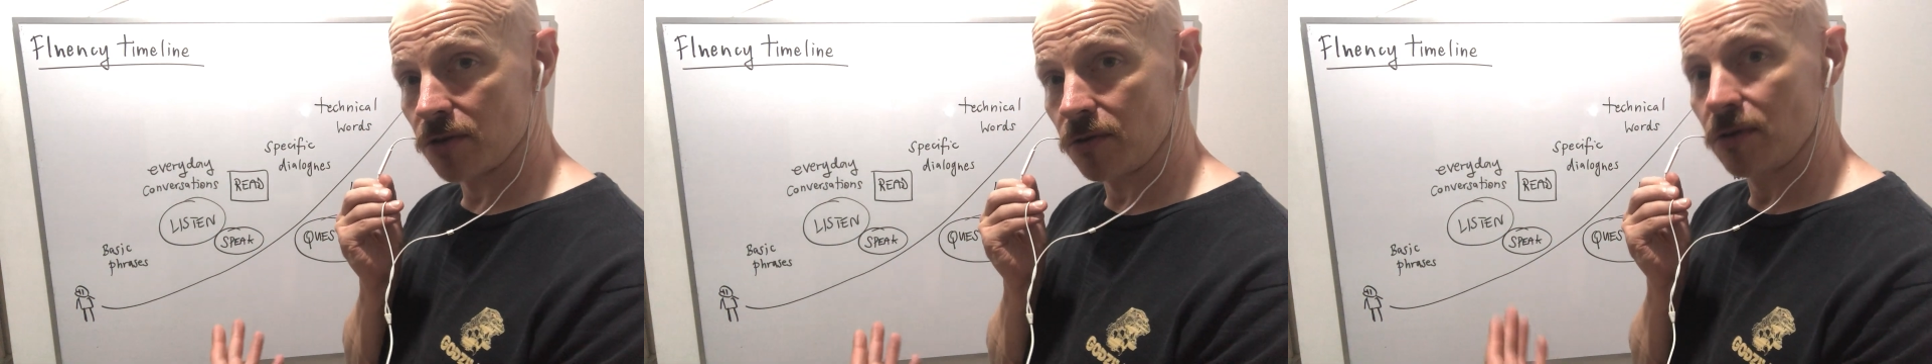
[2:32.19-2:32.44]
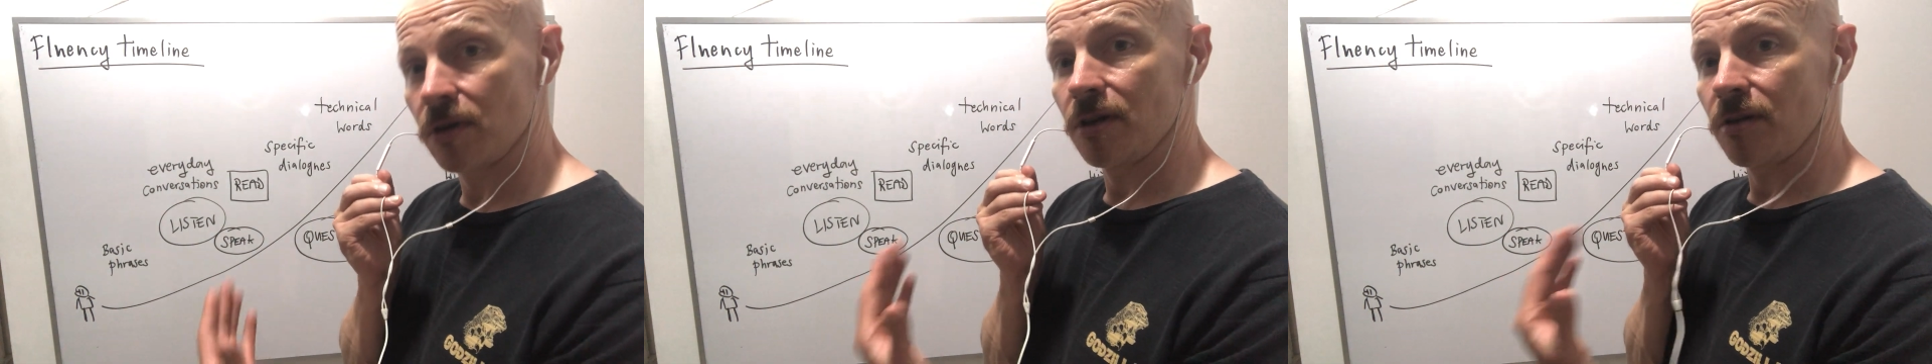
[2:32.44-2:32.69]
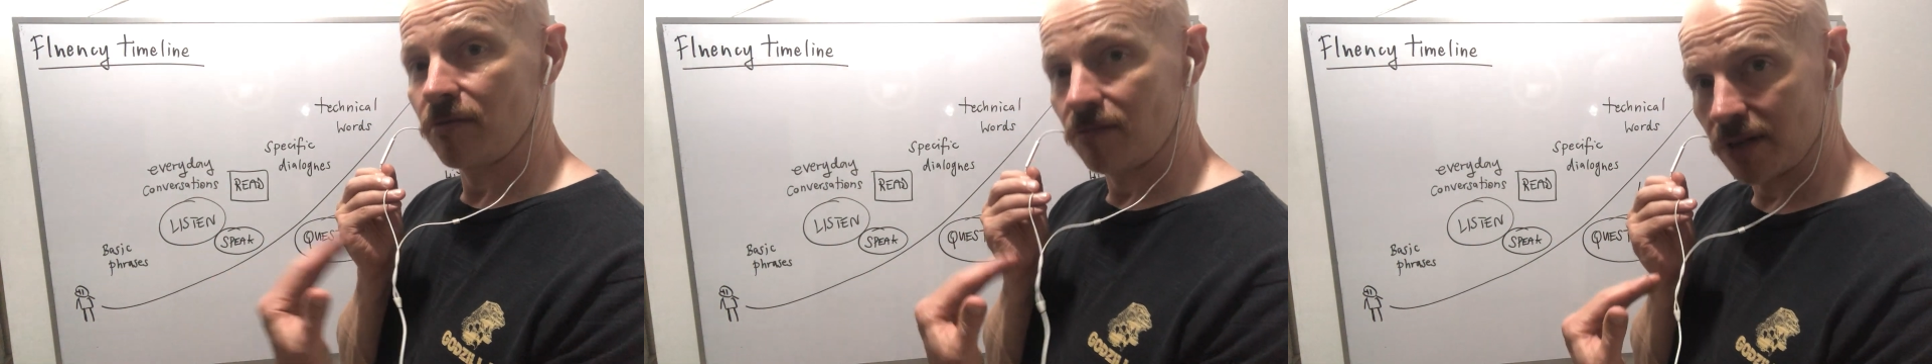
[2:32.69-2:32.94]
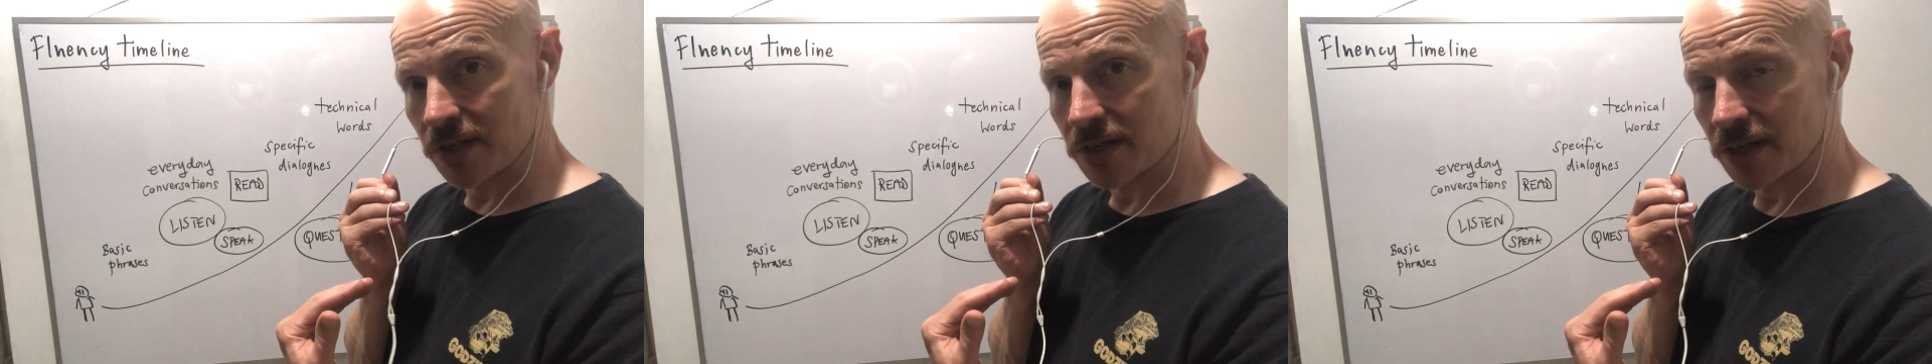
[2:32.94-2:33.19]
to
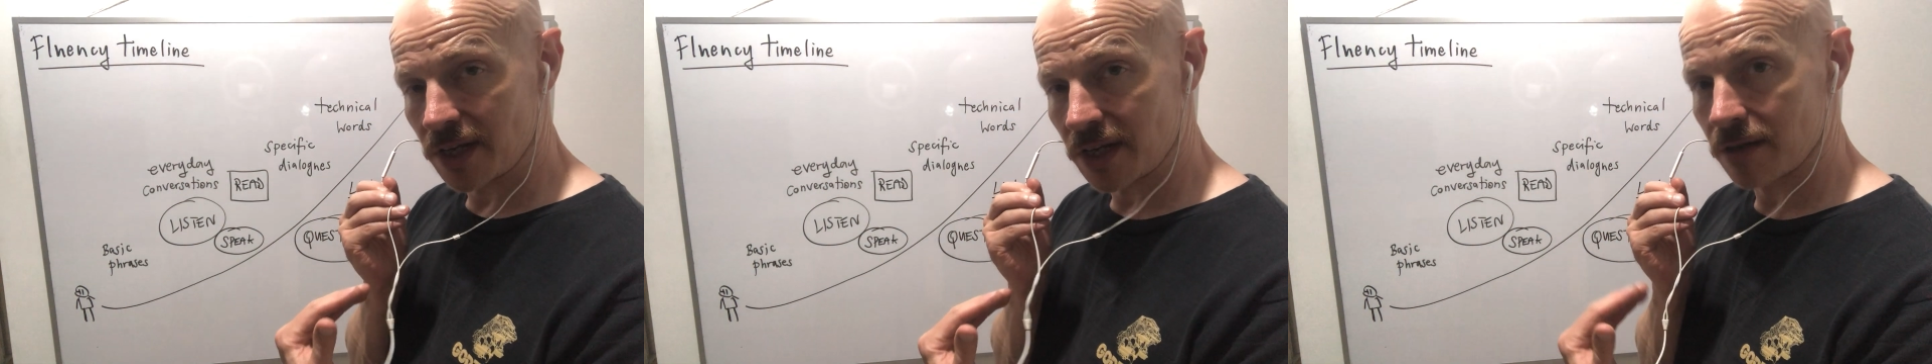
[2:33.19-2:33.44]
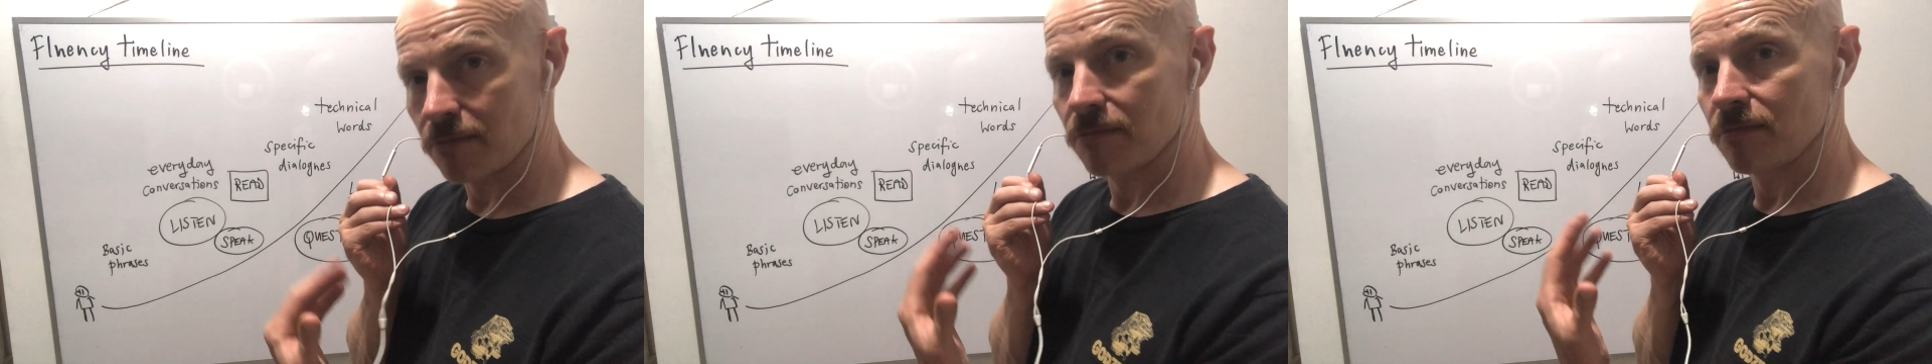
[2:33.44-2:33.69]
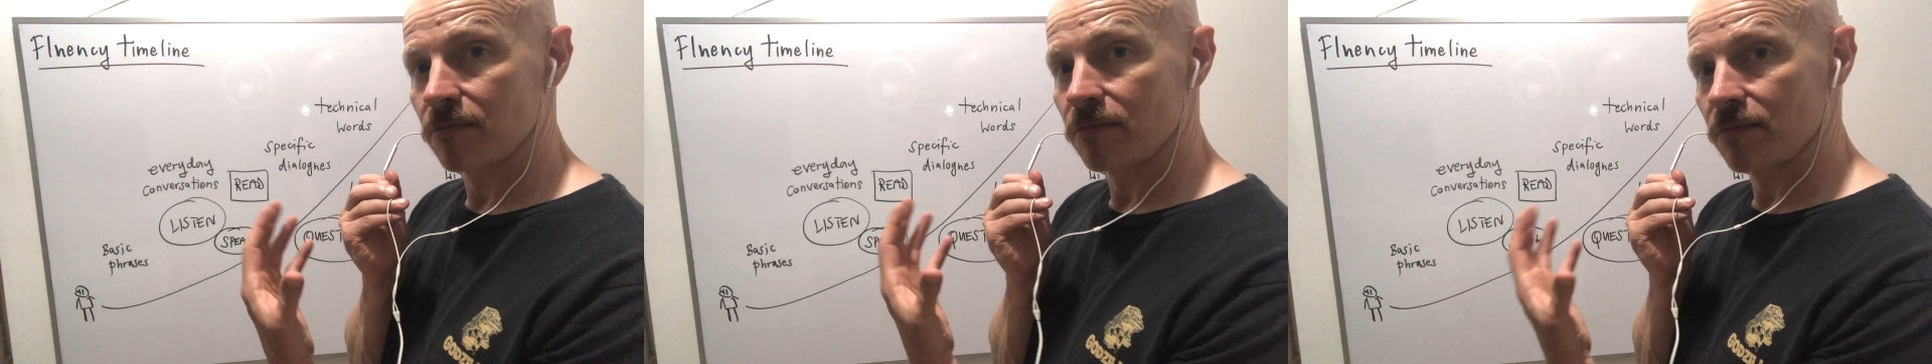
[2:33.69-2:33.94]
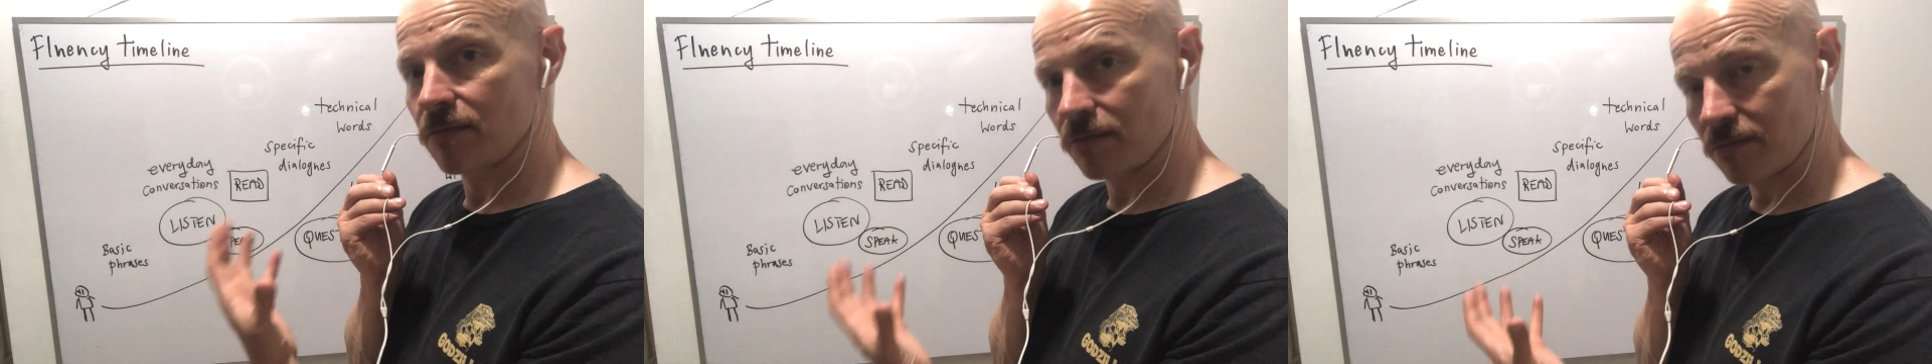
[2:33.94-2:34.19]
listening
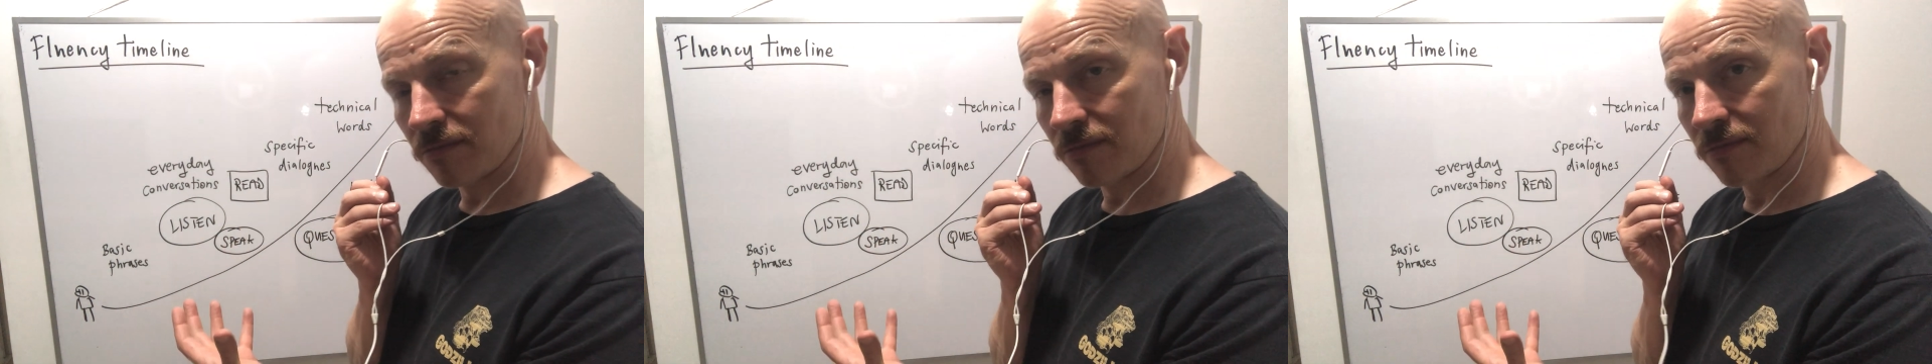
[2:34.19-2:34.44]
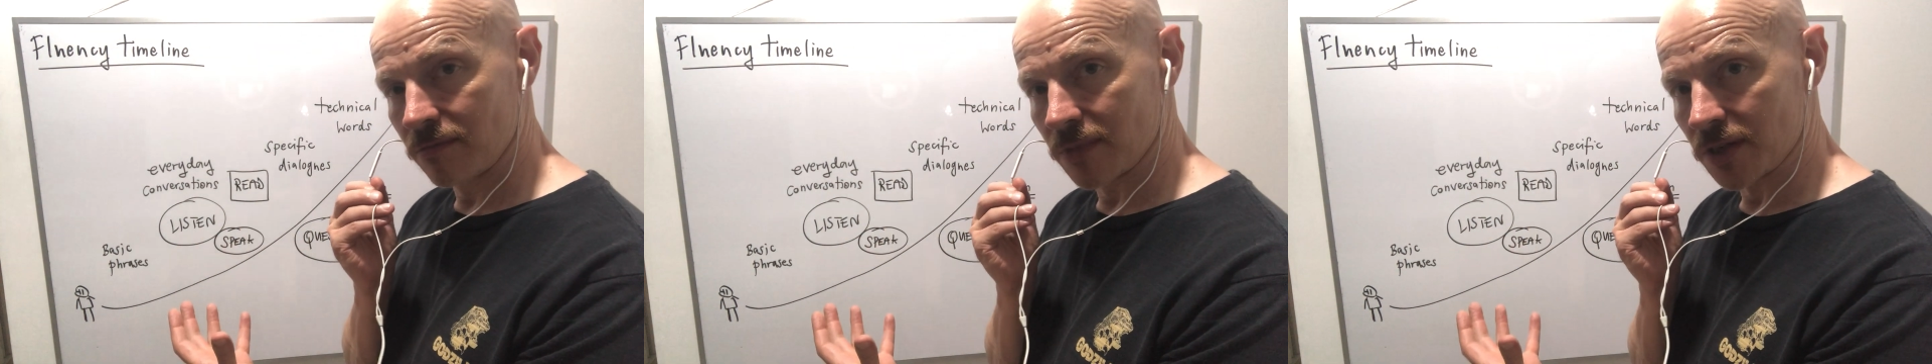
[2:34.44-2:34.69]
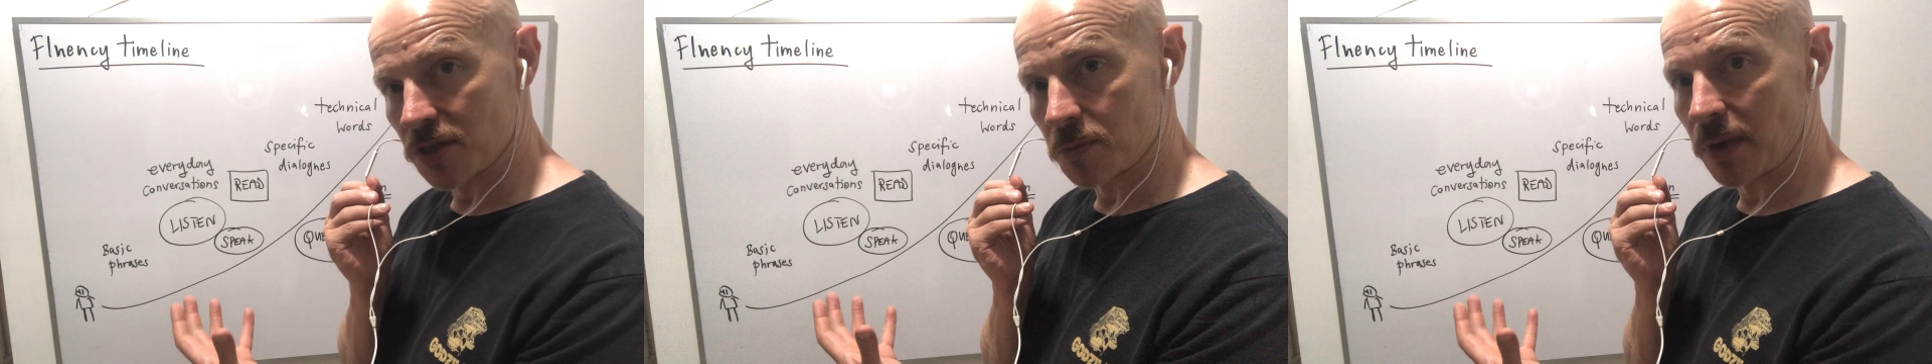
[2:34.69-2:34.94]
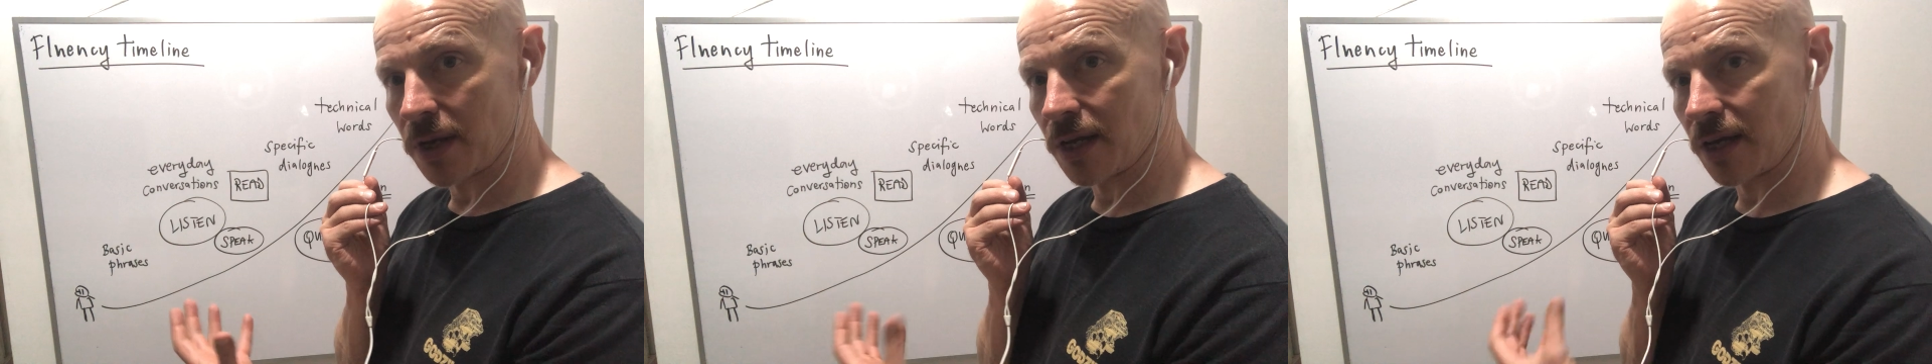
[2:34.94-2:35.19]
and
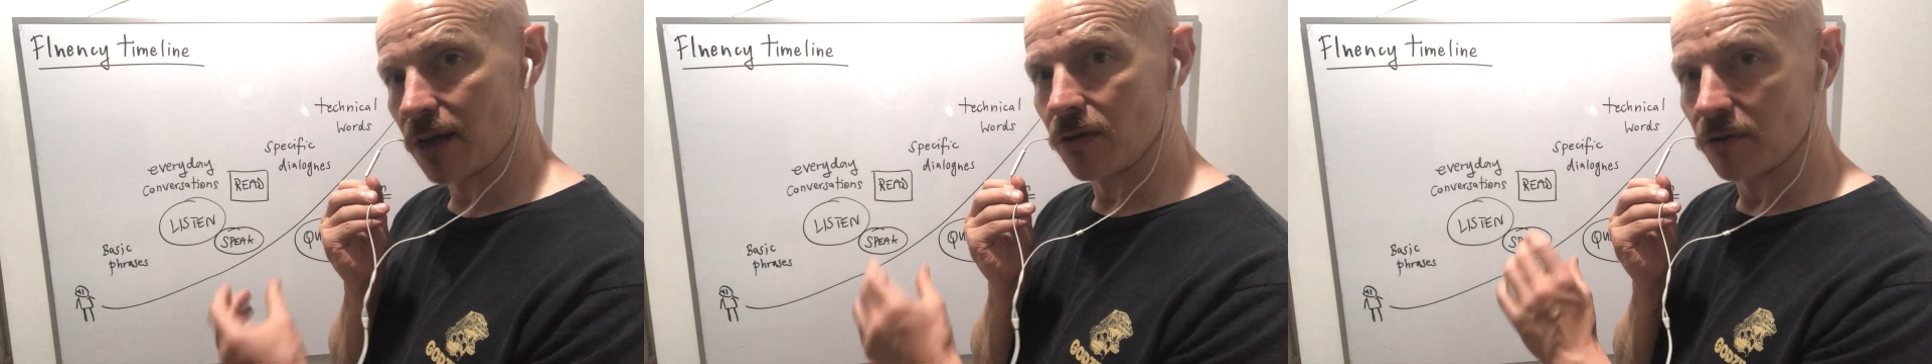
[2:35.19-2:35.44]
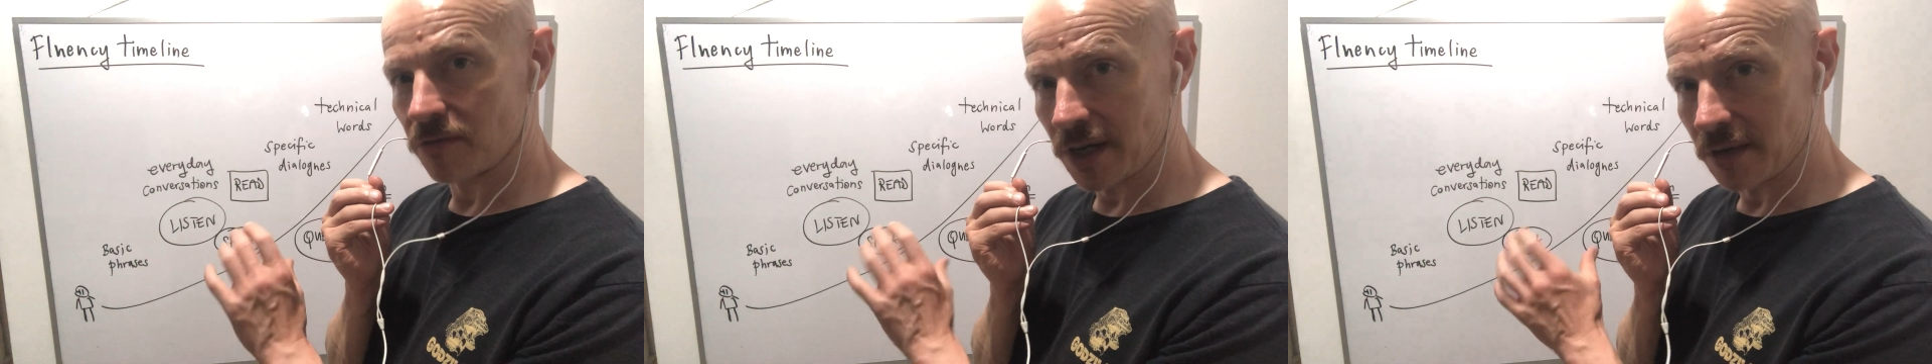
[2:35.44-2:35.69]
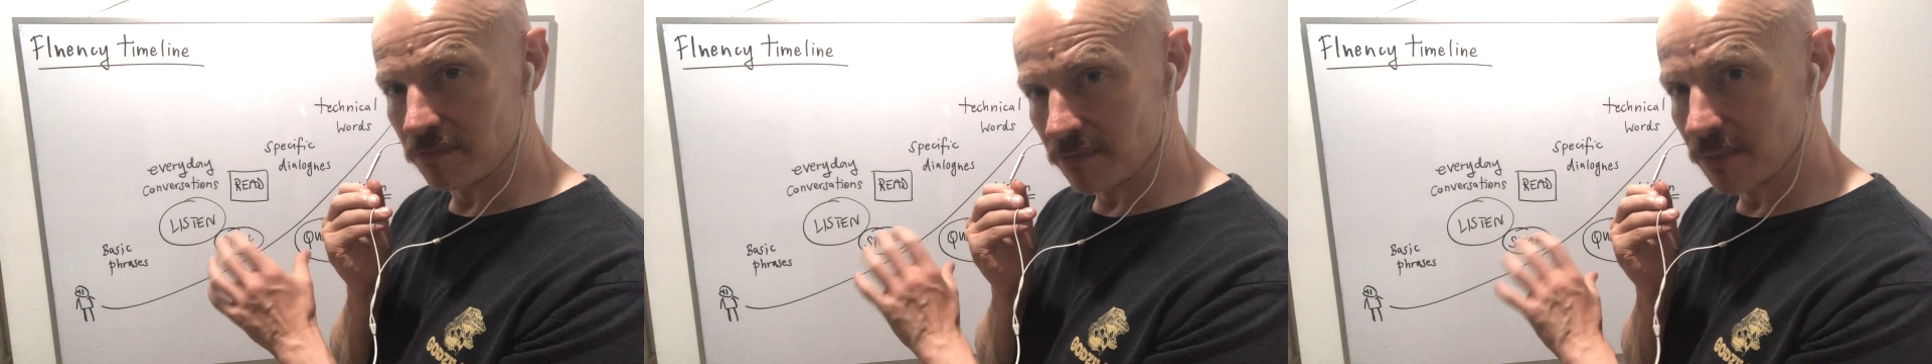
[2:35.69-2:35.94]
speaking on a very